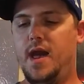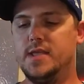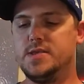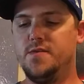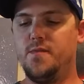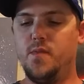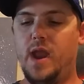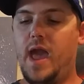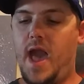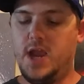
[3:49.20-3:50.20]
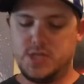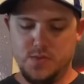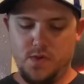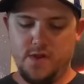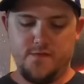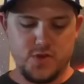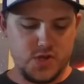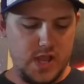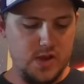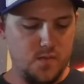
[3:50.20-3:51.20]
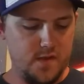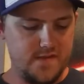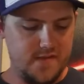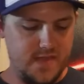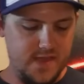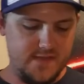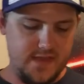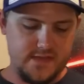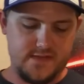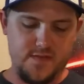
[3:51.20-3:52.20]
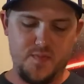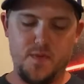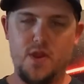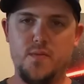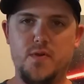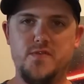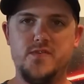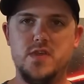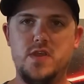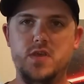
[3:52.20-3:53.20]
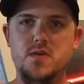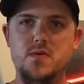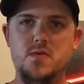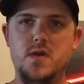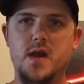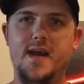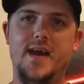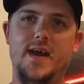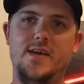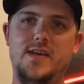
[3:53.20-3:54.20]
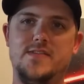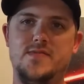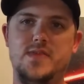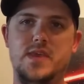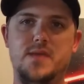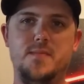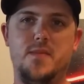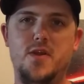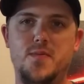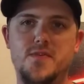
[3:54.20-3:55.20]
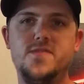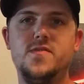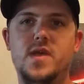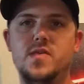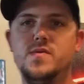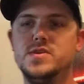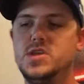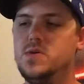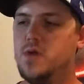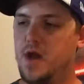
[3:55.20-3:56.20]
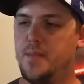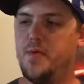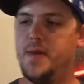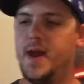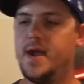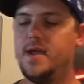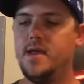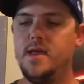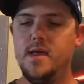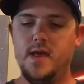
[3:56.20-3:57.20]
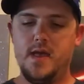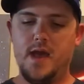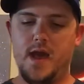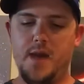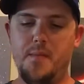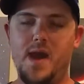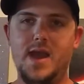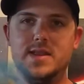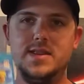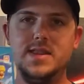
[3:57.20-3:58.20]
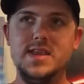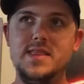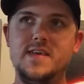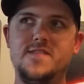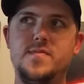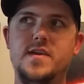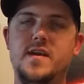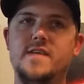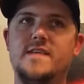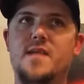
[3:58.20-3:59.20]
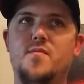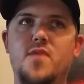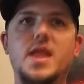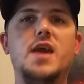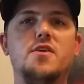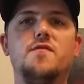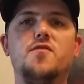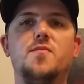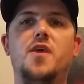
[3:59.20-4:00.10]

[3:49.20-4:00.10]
So what I actually wanted for trade was this. It's Super Mario Bros. U. It's the Mario Bros. U and Luigi U combo pack. I need this because I'm running out of room